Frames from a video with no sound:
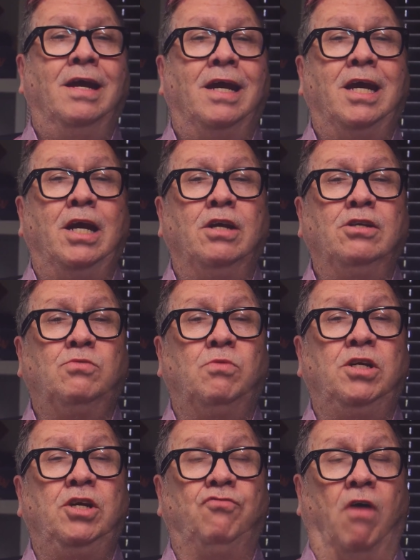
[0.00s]
Here's
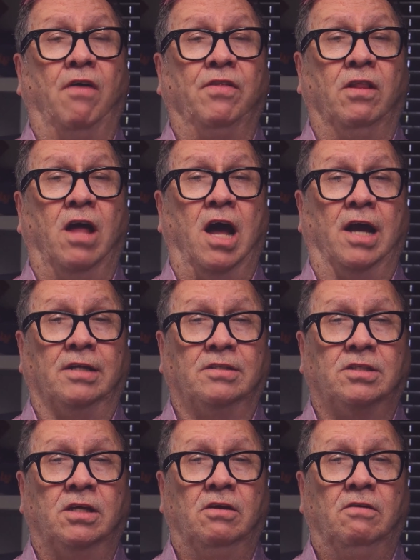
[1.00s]
where you draw the
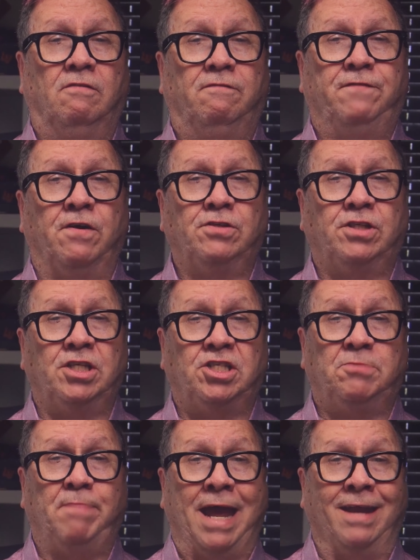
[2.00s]
lines. First is
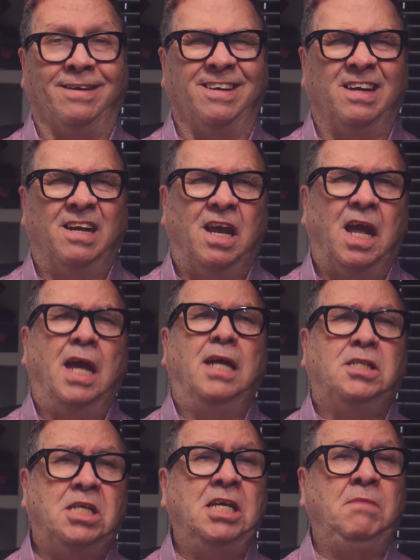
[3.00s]
spend.
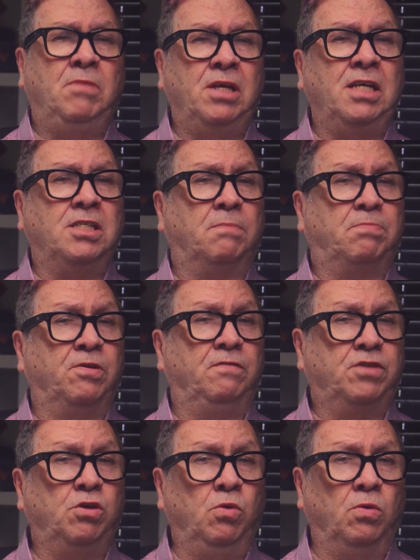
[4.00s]
Team leads
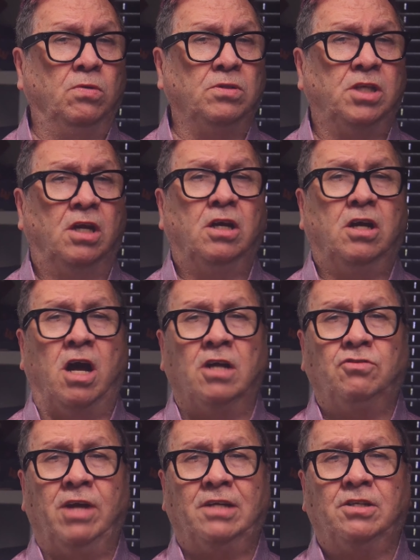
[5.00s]
approve tools,
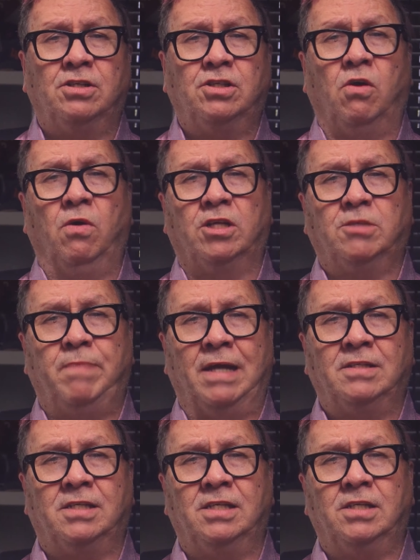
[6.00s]
contractors, or
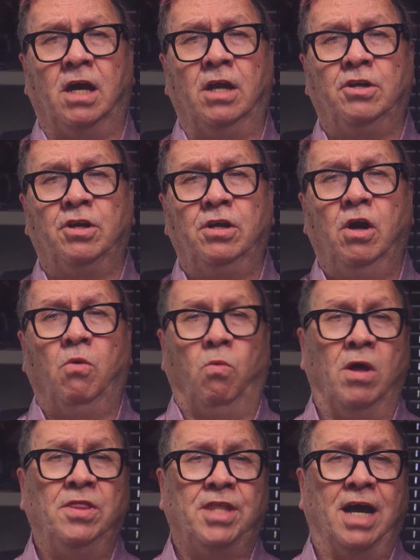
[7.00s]
expenses under
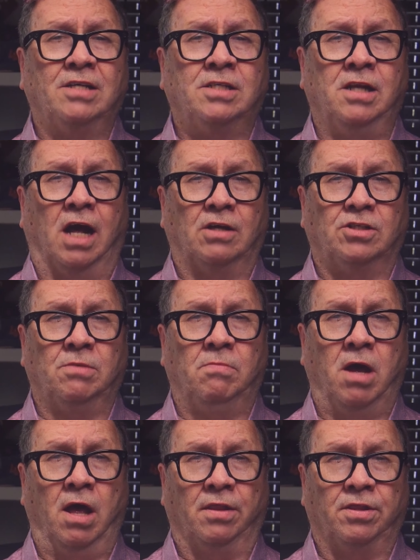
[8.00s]
$1,000 a
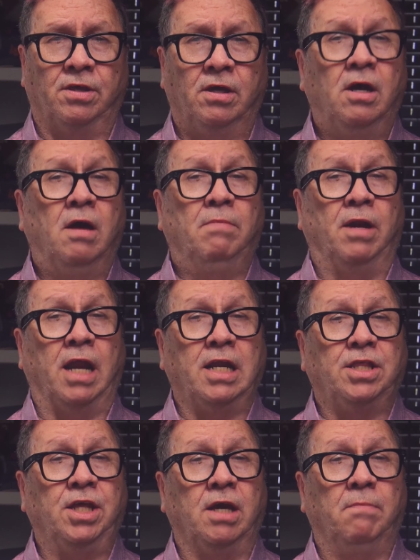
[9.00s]
month. But
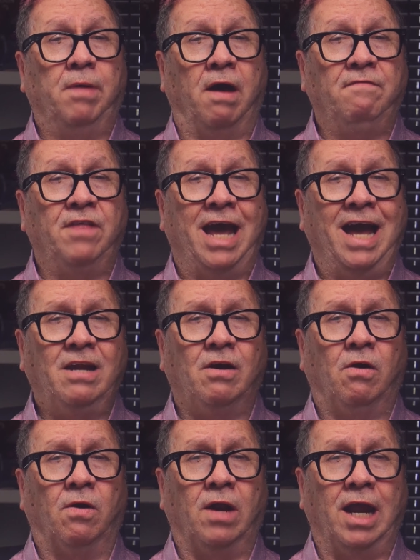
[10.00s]
anything above that,
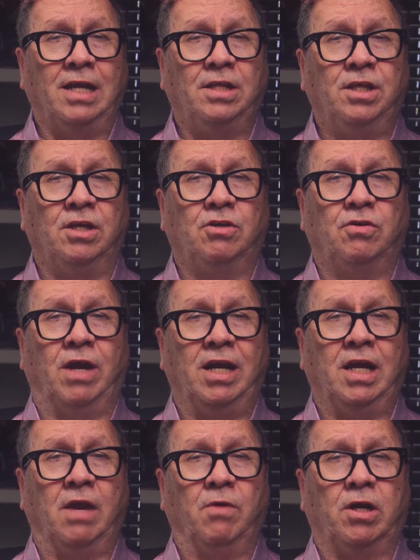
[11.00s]
or anything
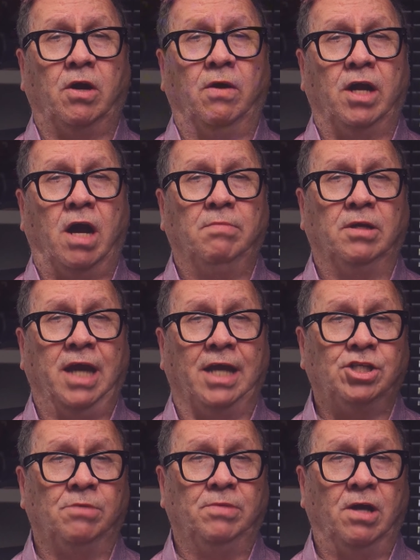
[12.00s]
creating a recurring
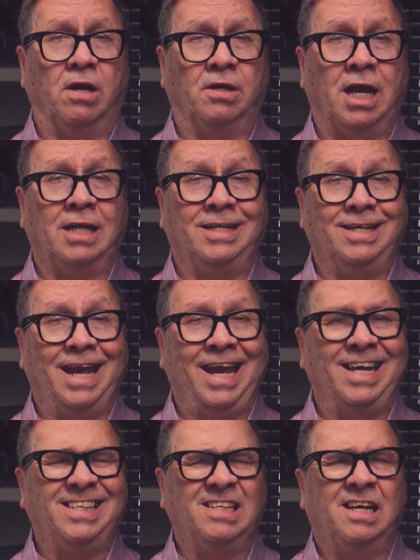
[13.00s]
obligation beyond 90
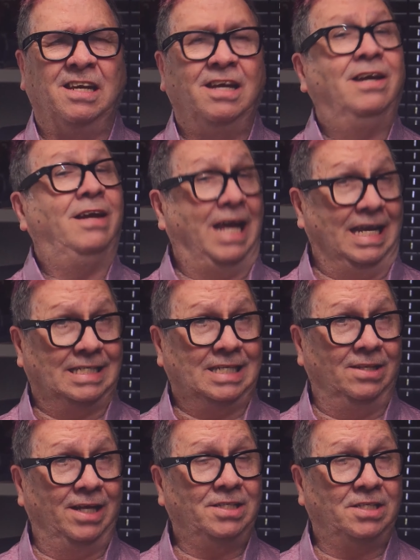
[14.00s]
days,
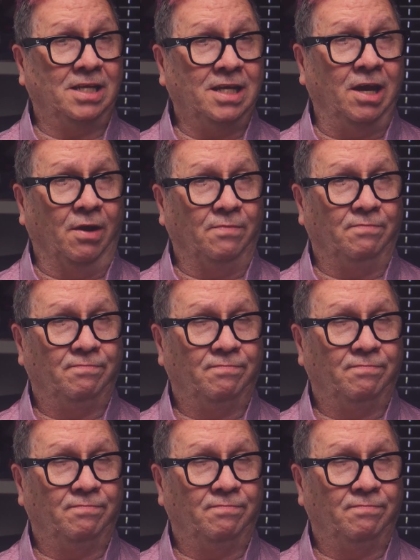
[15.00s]
escalates to you.